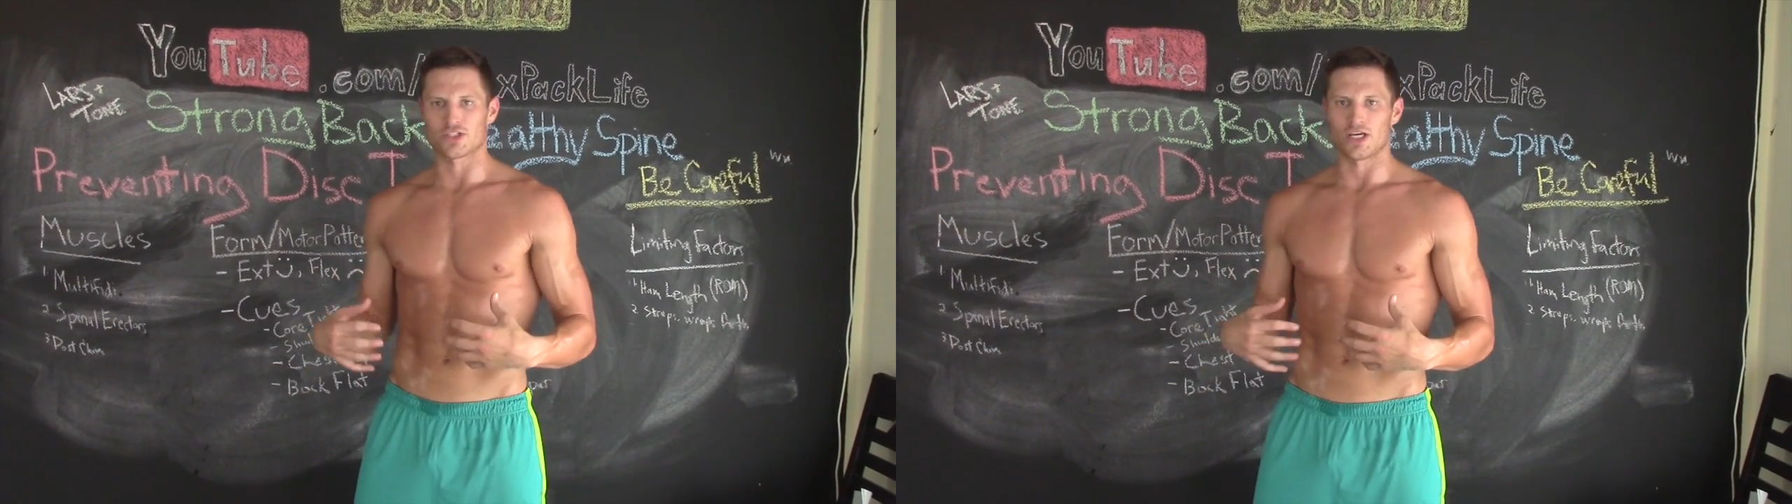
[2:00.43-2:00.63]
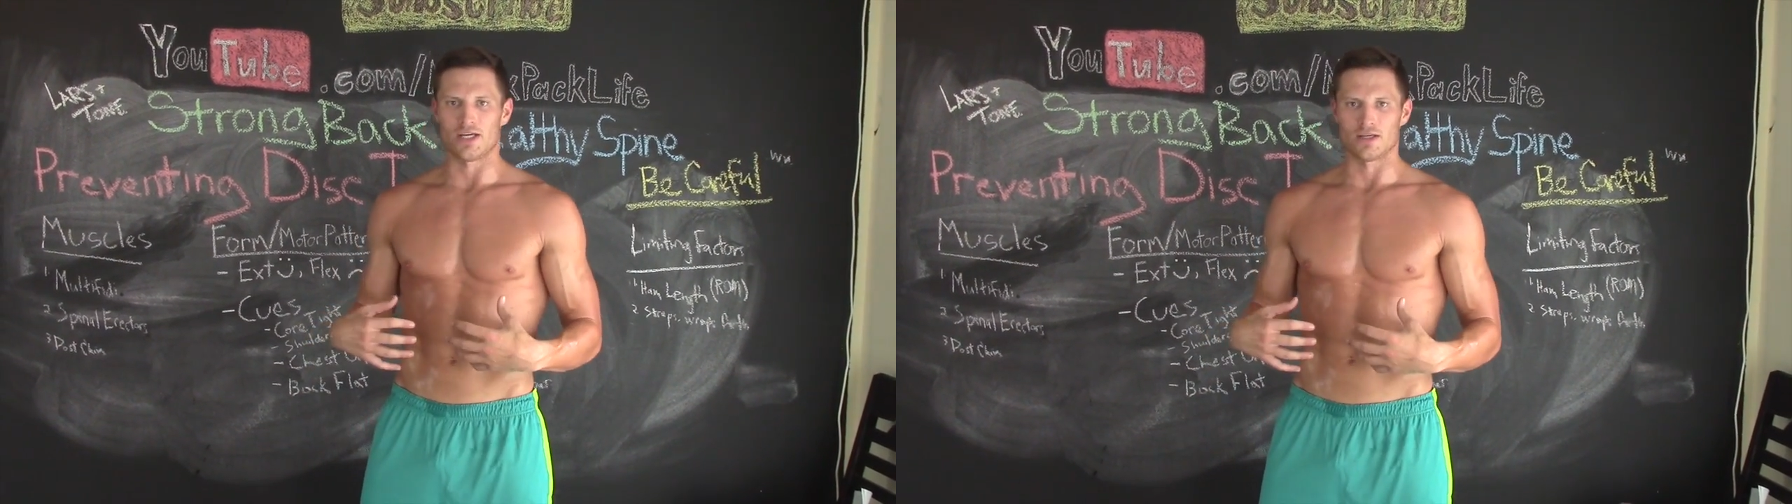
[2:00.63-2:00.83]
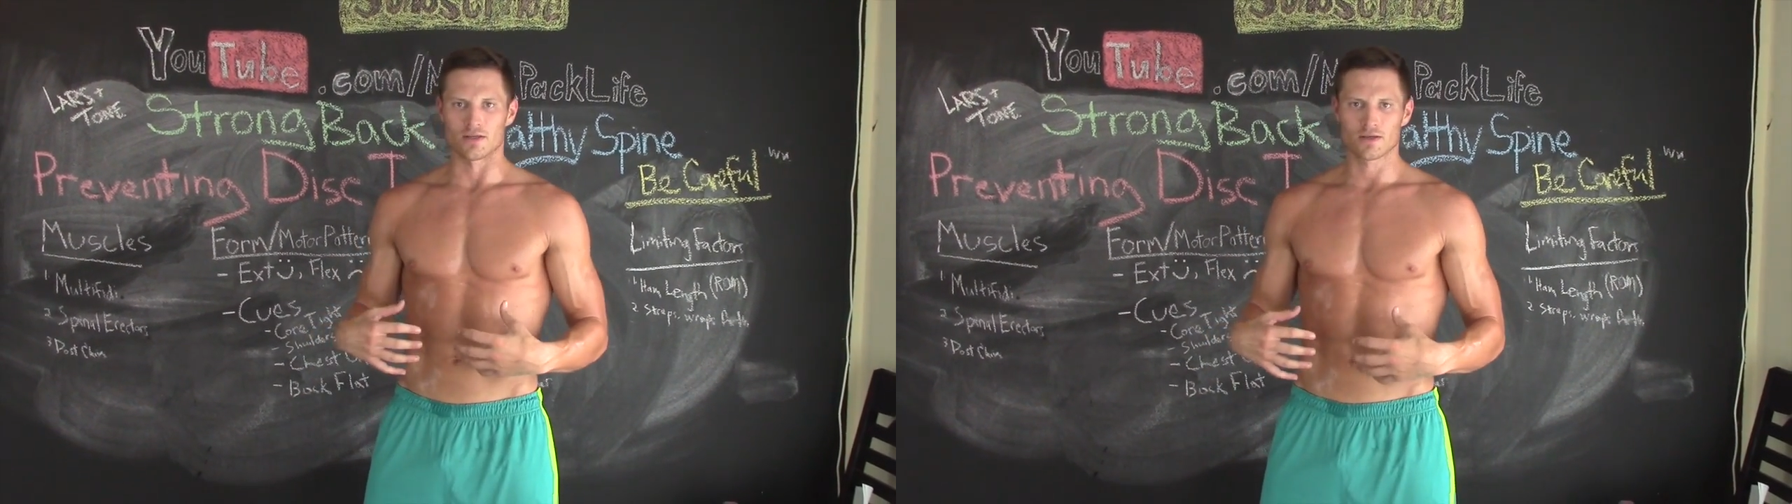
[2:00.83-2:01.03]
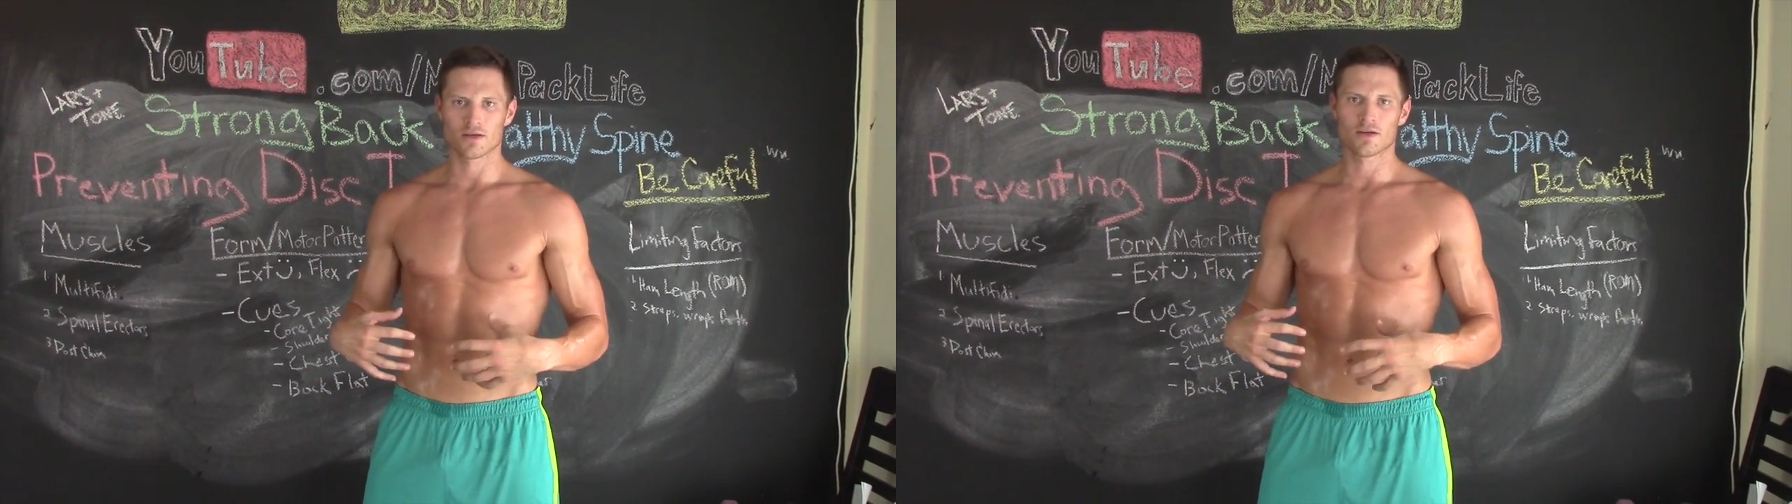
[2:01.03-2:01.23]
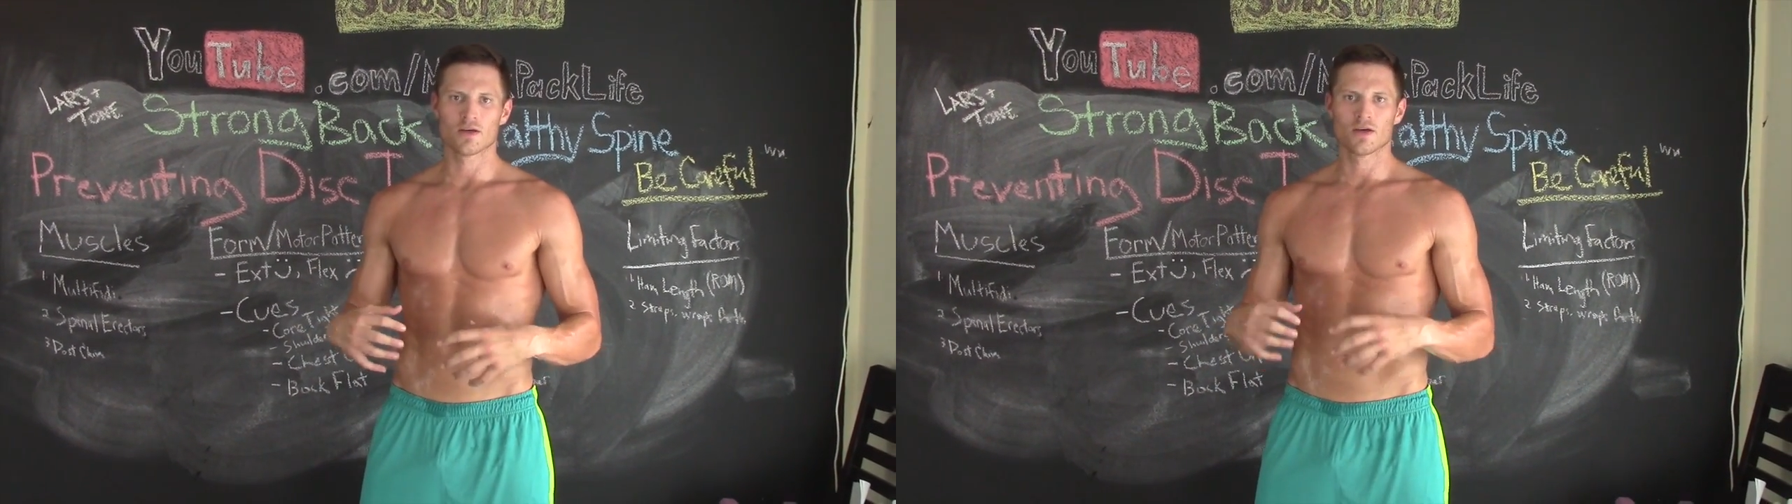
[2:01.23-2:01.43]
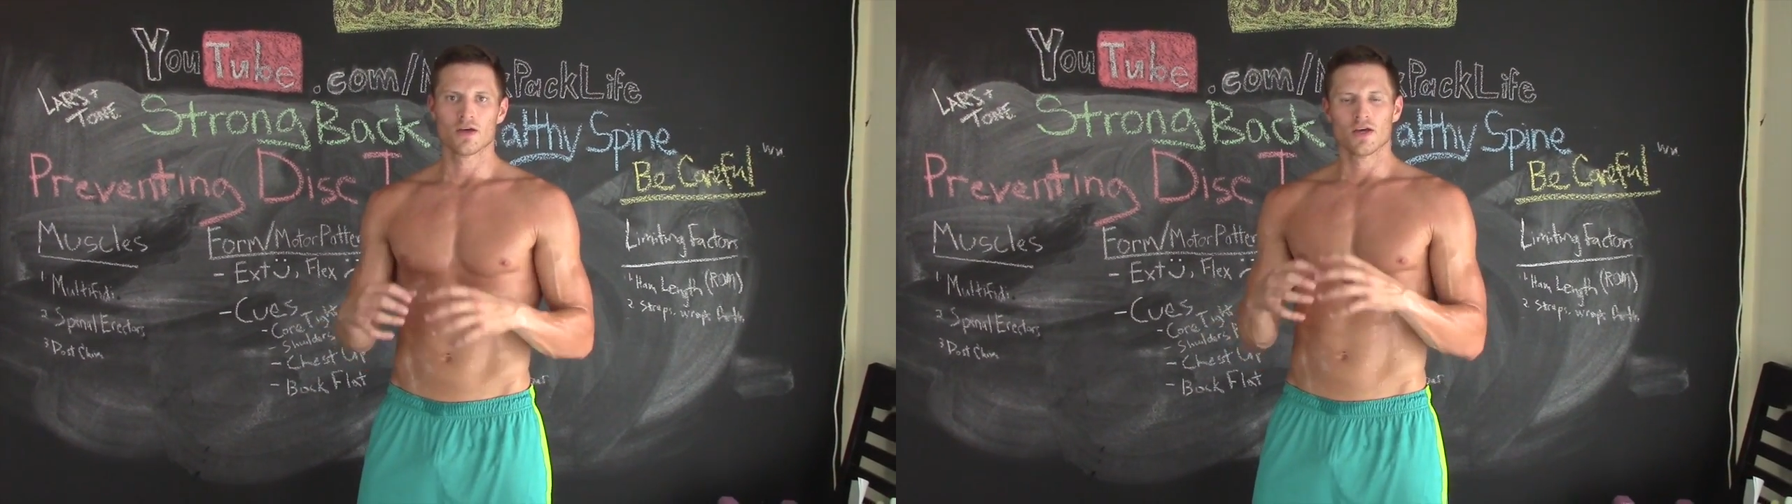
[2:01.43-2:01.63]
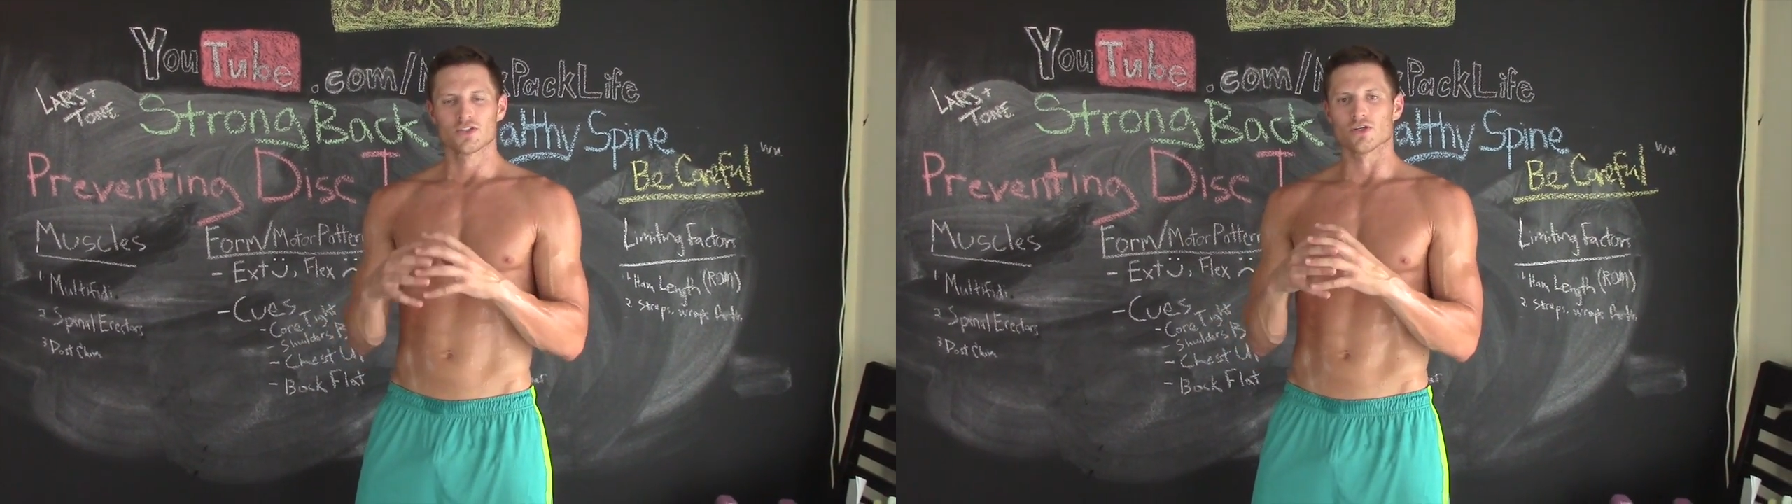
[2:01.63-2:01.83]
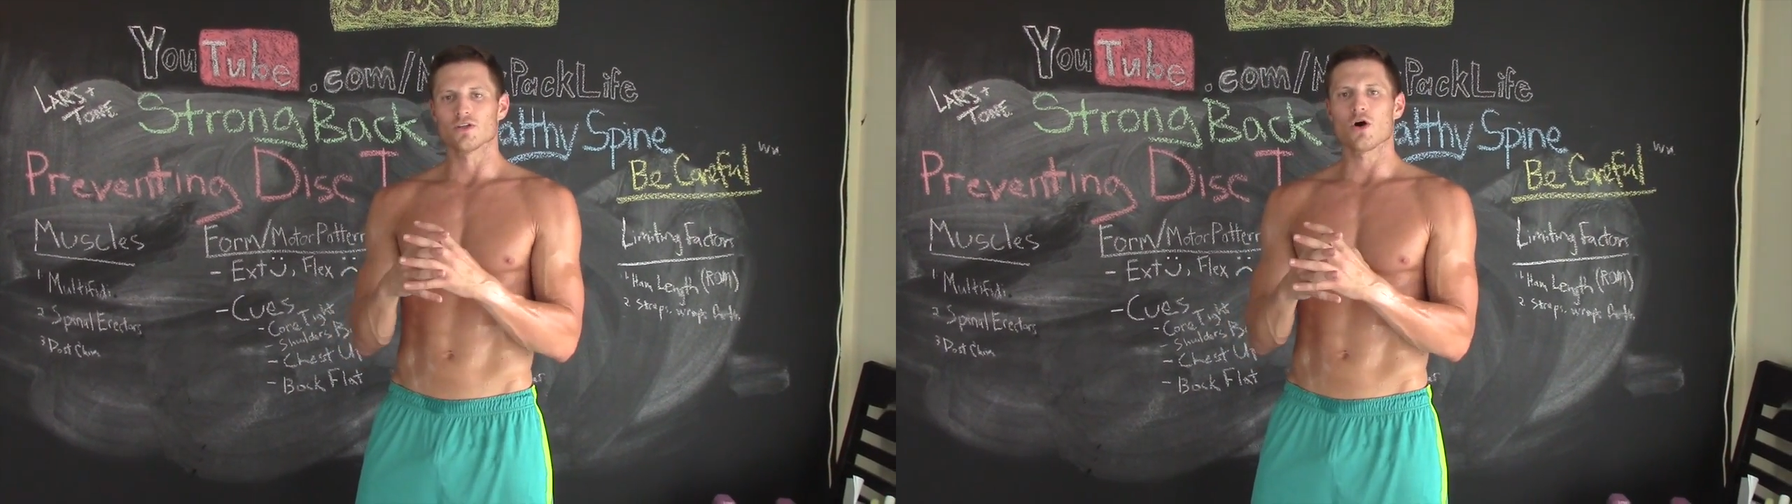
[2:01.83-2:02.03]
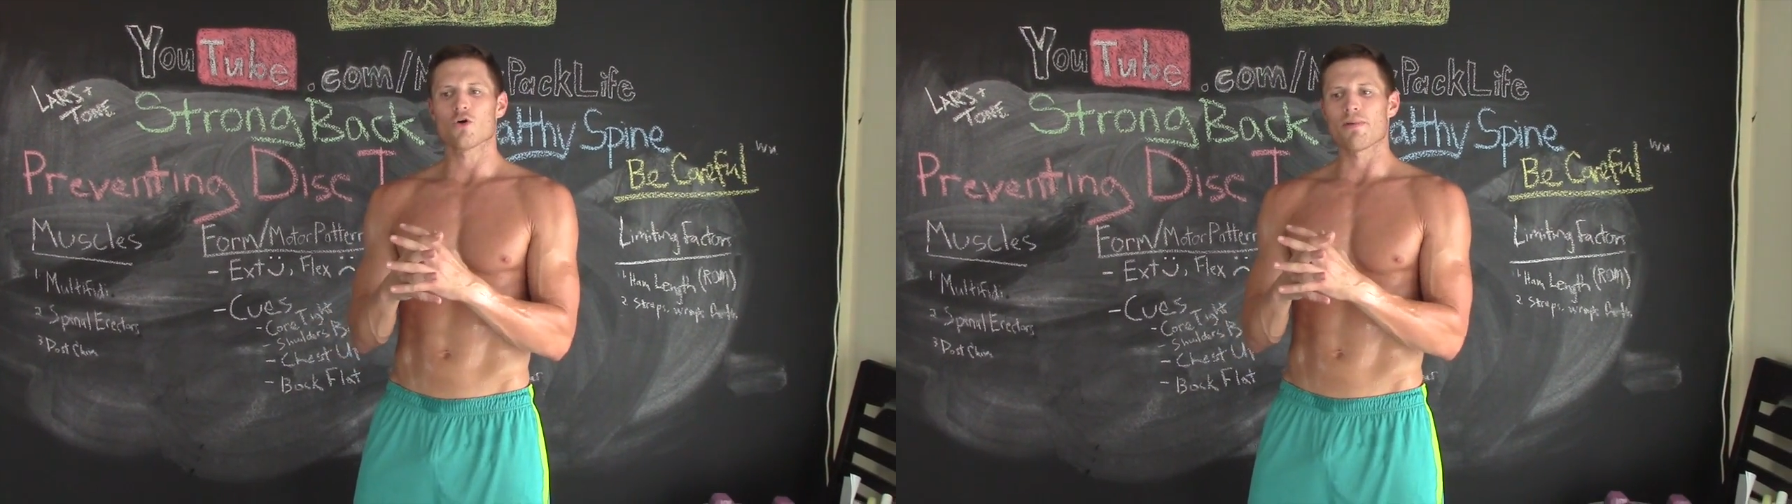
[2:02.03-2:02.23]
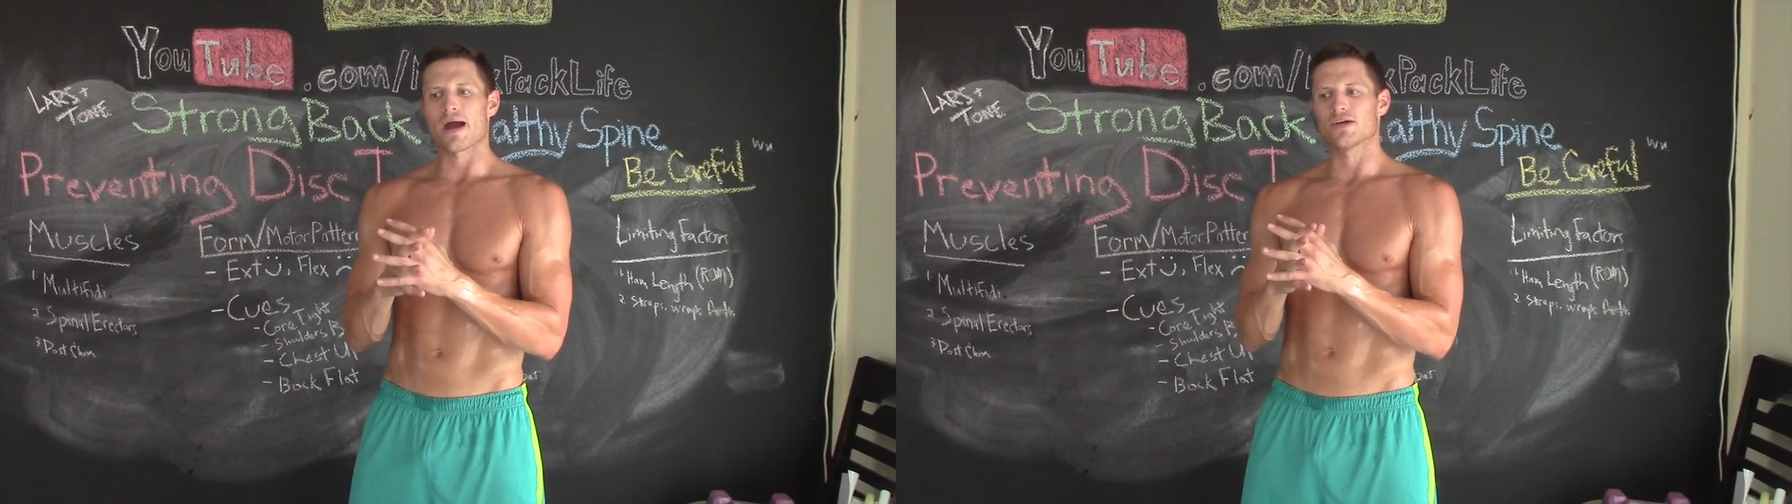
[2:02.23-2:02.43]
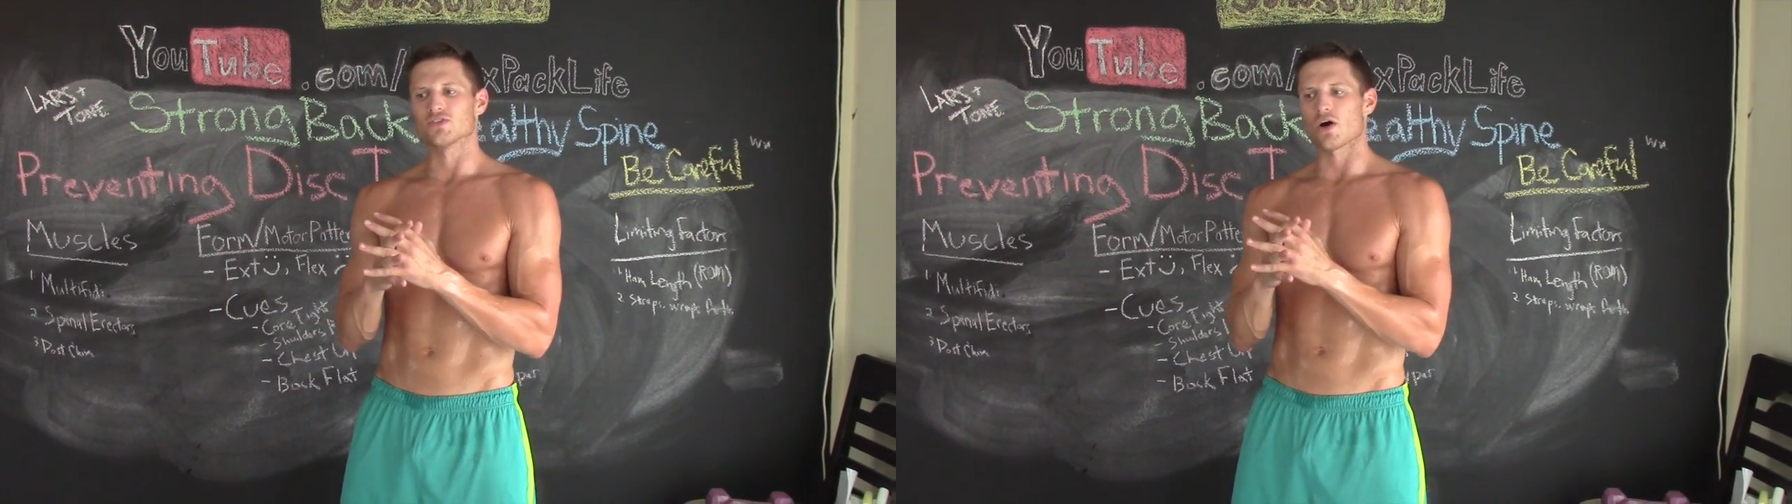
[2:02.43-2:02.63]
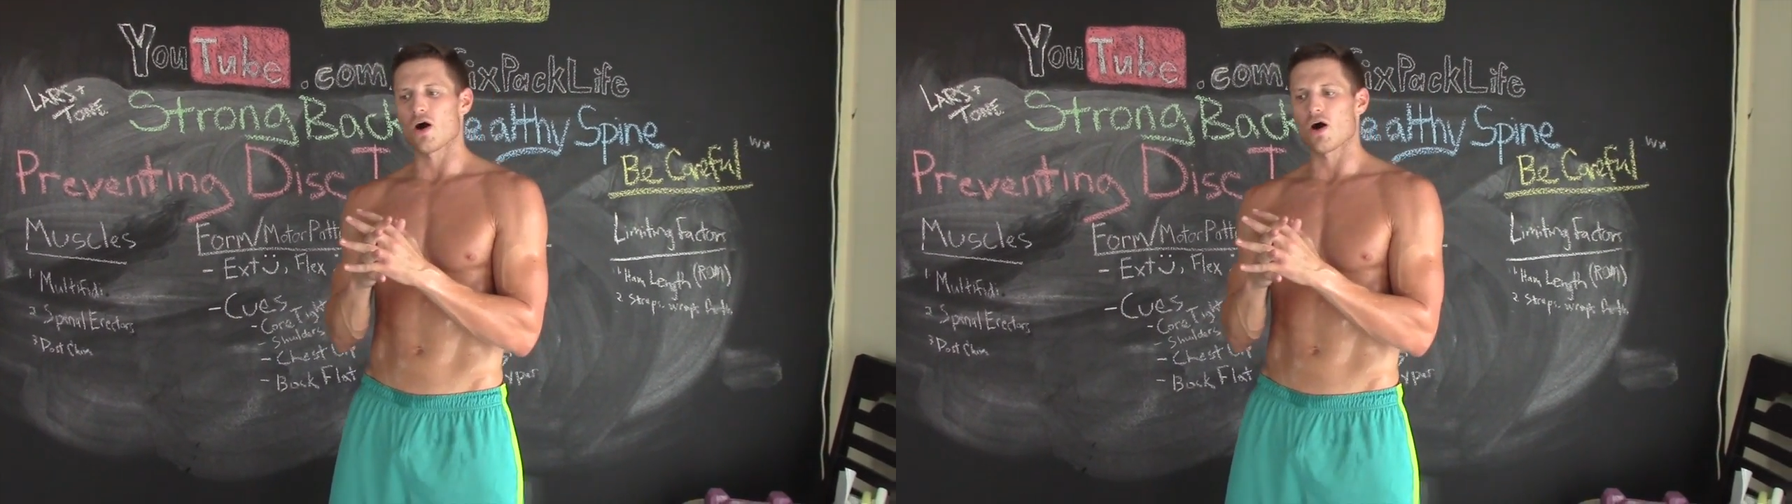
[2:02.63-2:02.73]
chain. So the lower back is